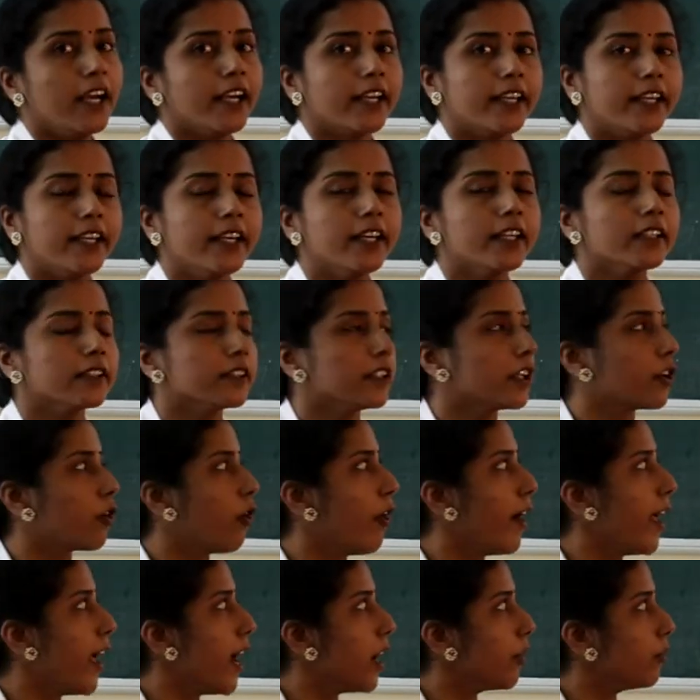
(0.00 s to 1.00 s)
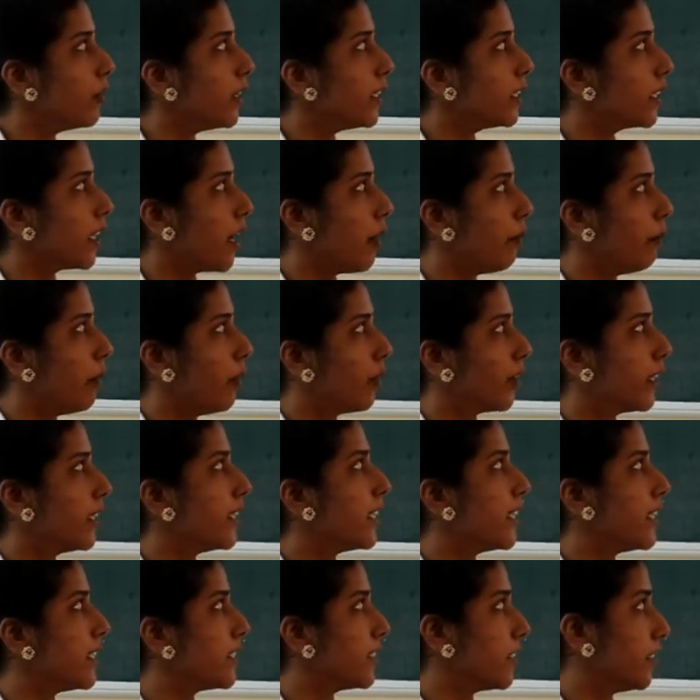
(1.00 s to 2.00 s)
Here the coagulant
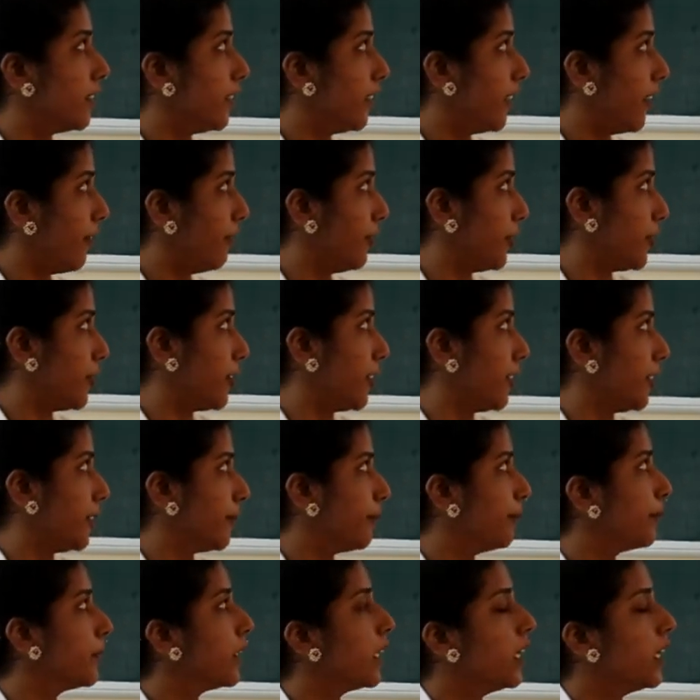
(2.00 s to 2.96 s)
component is deficient.